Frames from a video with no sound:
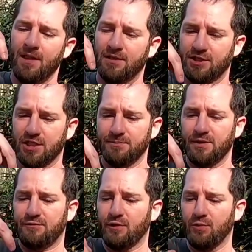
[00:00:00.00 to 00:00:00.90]

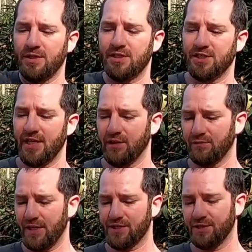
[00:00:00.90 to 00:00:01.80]
adjustments for windage and
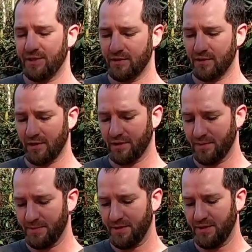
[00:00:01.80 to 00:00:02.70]
elevation here, are going
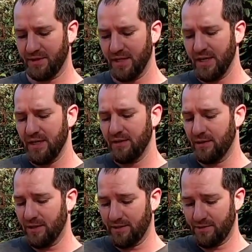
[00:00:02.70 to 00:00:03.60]
to be
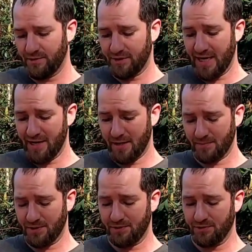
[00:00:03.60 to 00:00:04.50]
your
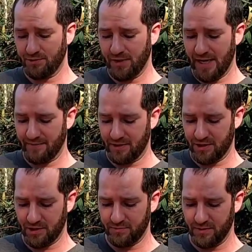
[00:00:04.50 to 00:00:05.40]
diopter. You do have an
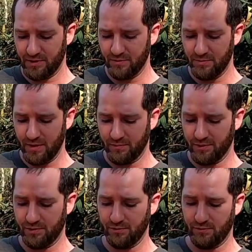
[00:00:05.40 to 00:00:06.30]
adjustment to be able
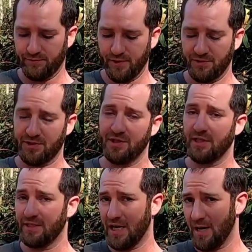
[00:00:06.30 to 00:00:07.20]
to focus in
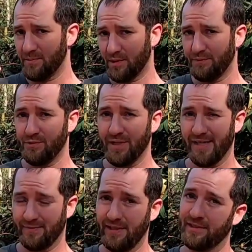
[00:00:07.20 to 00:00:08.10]
a diopter if you
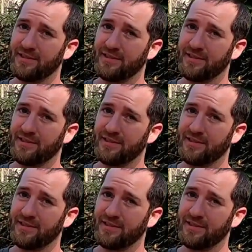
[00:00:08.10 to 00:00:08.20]
have an